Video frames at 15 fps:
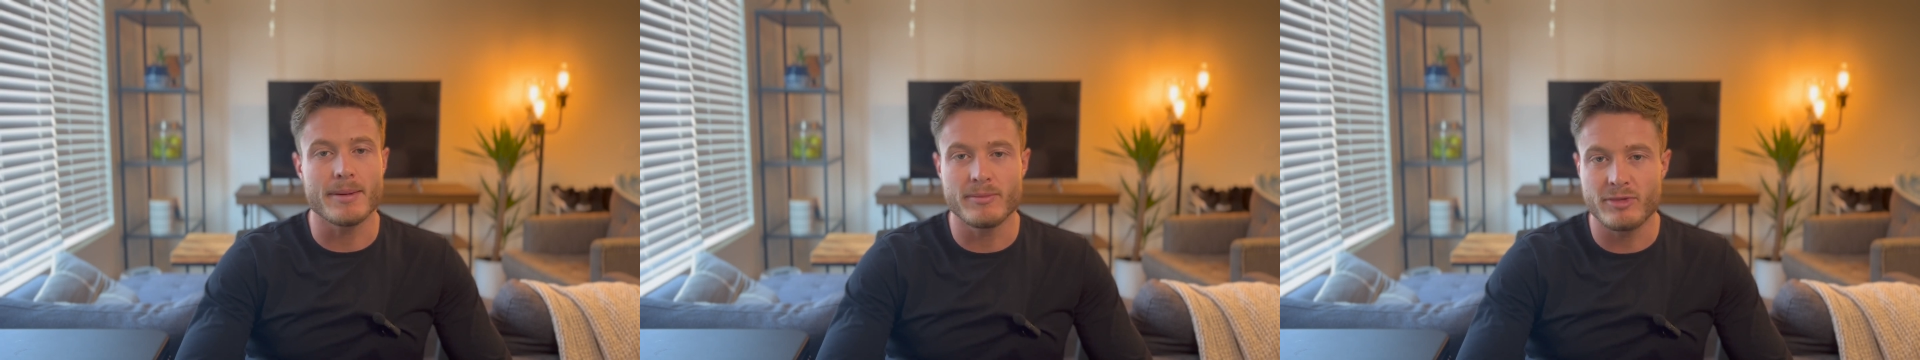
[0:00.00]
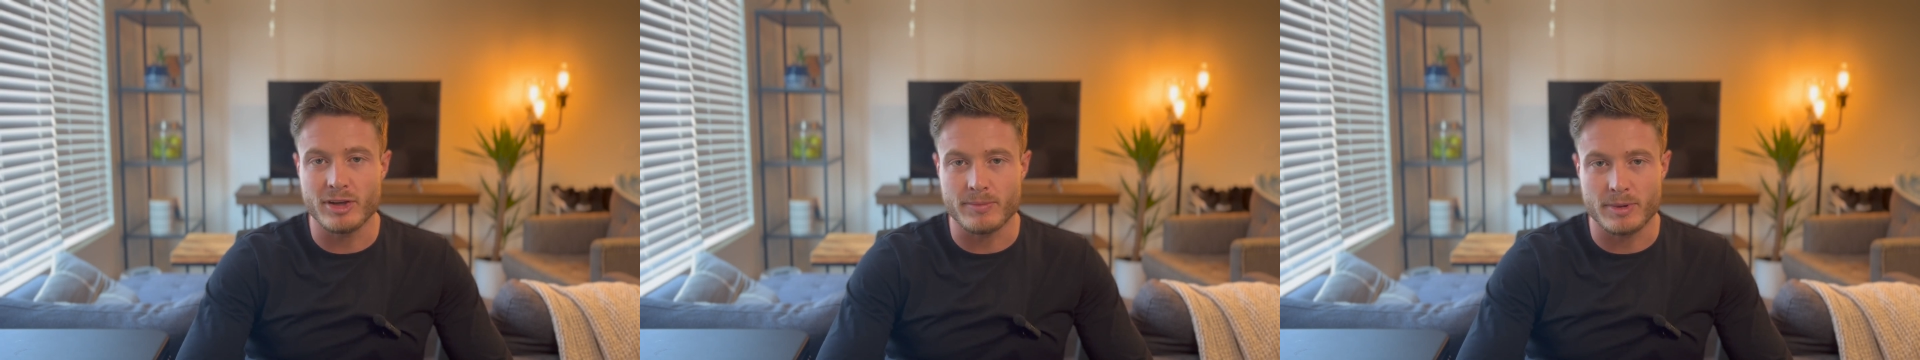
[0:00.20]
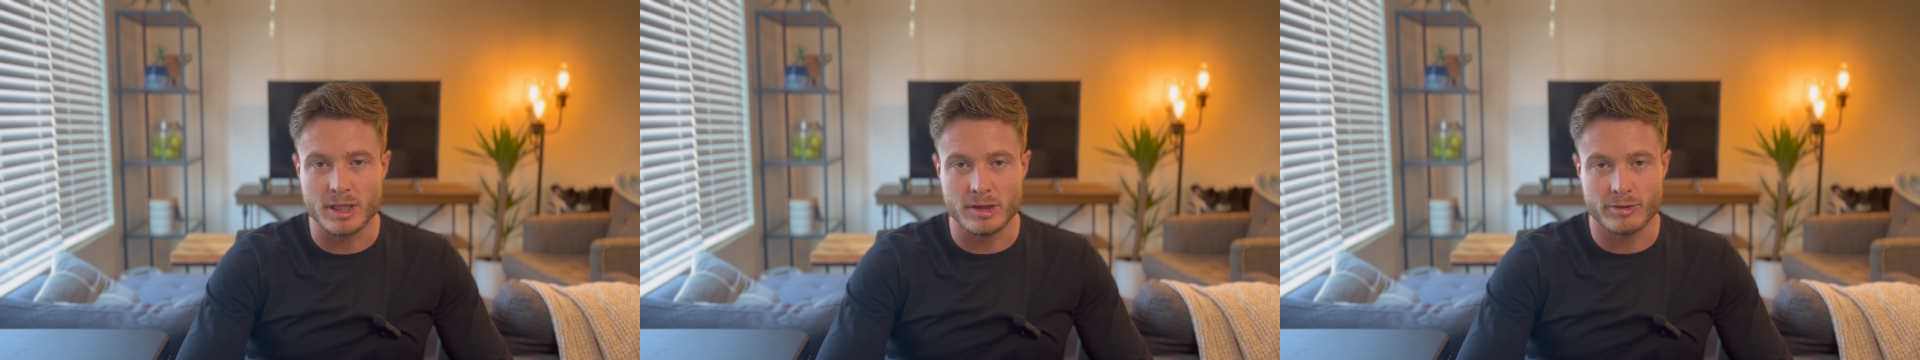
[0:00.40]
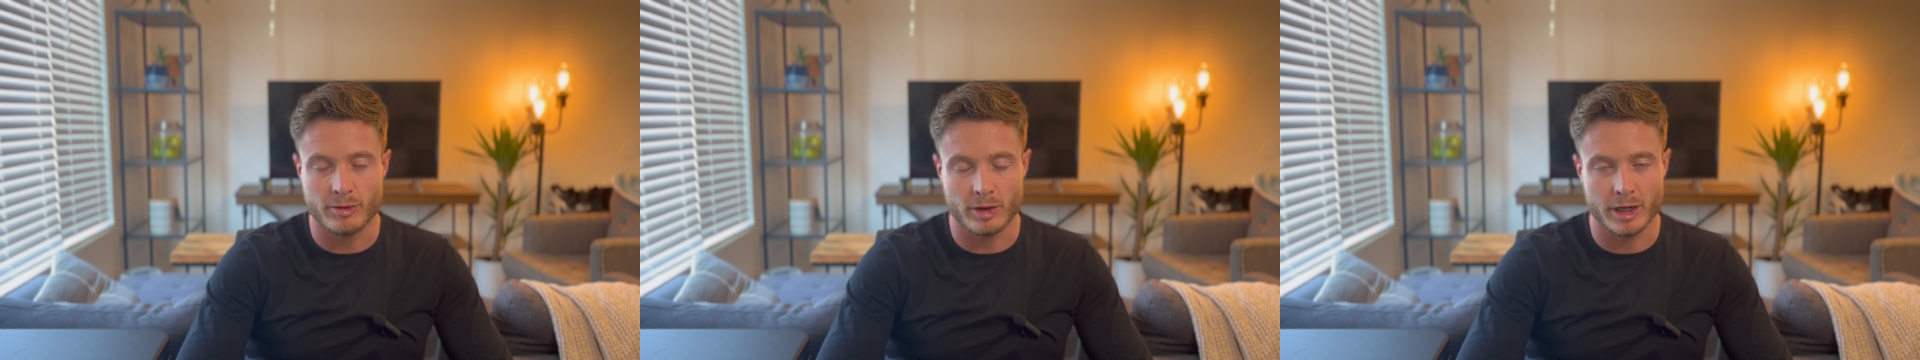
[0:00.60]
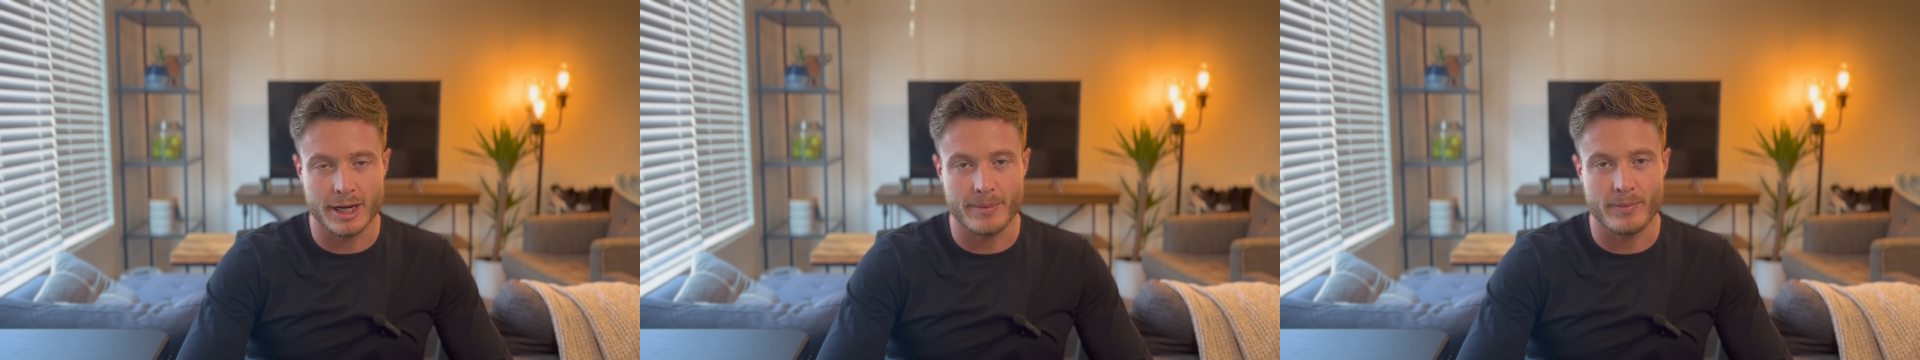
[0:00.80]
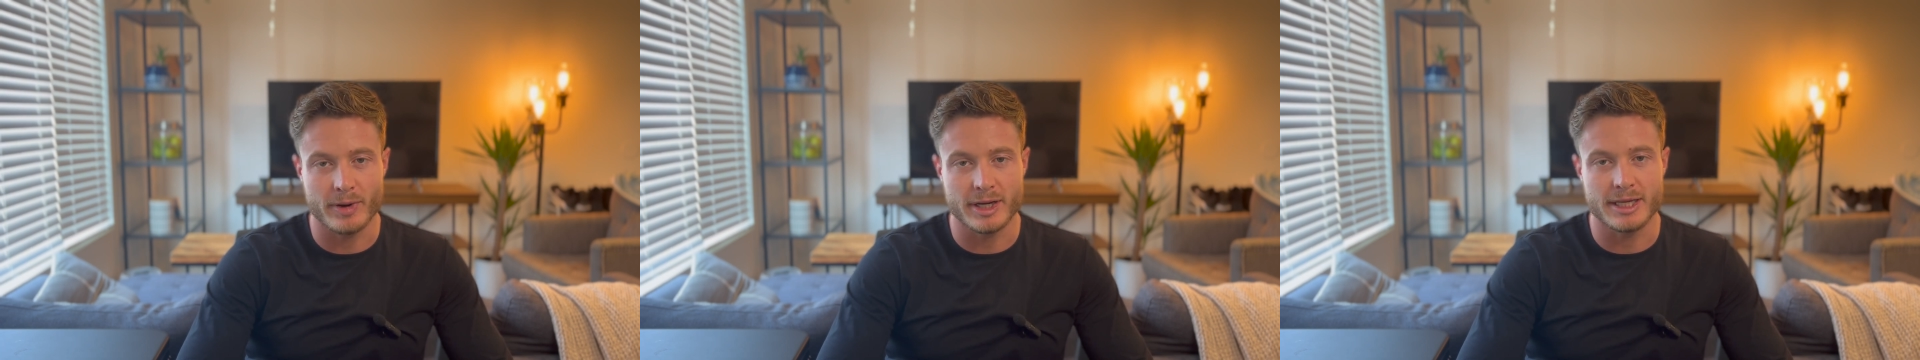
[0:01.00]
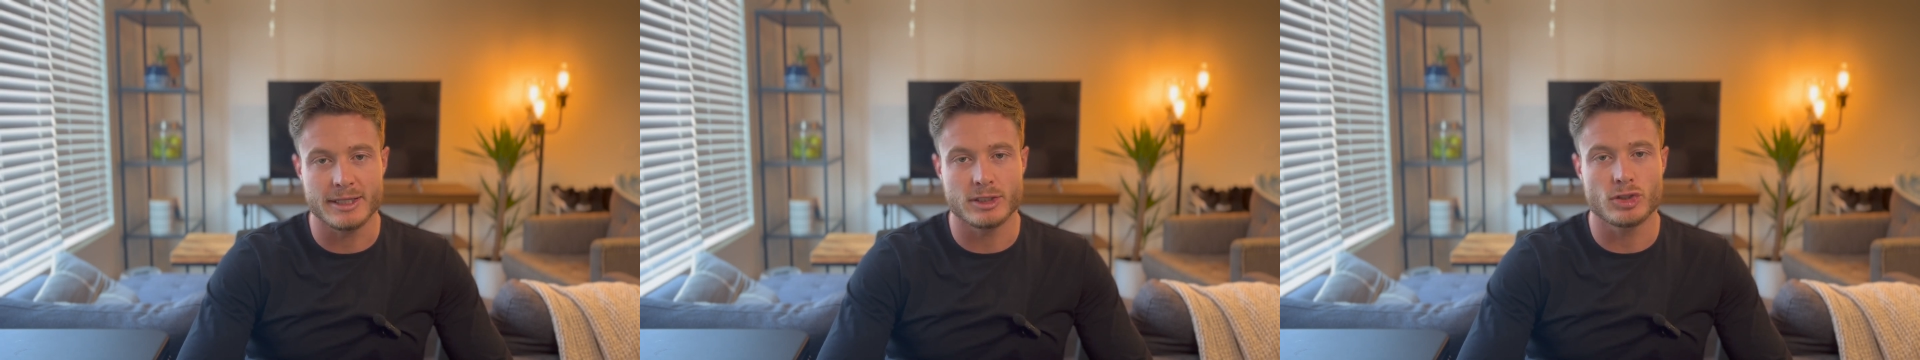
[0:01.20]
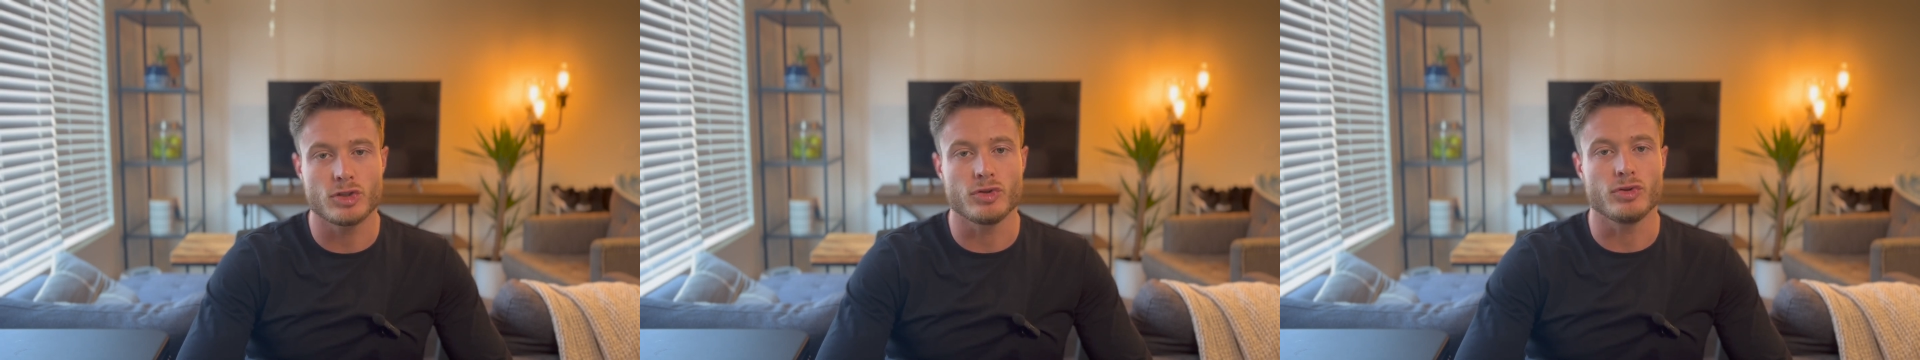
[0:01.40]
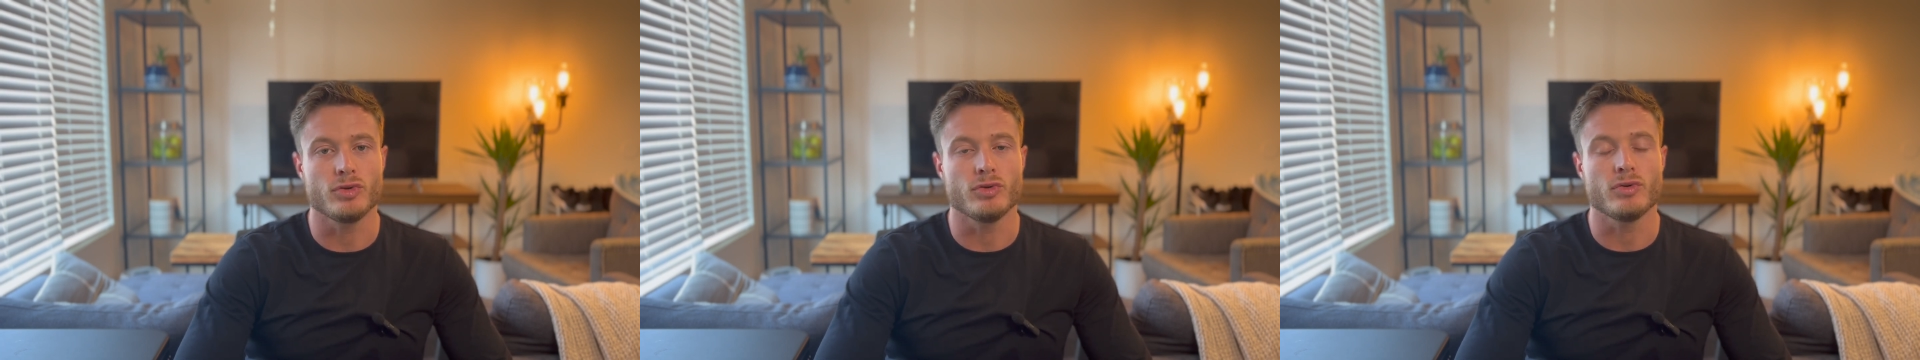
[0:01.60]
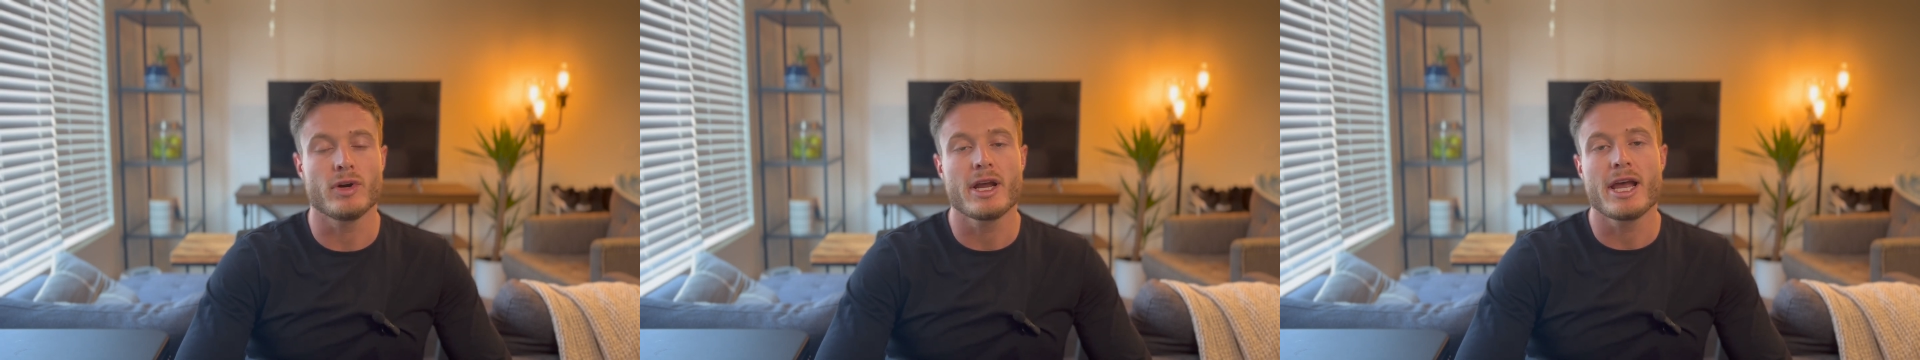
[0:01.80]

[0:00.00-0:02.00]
MVP for a company to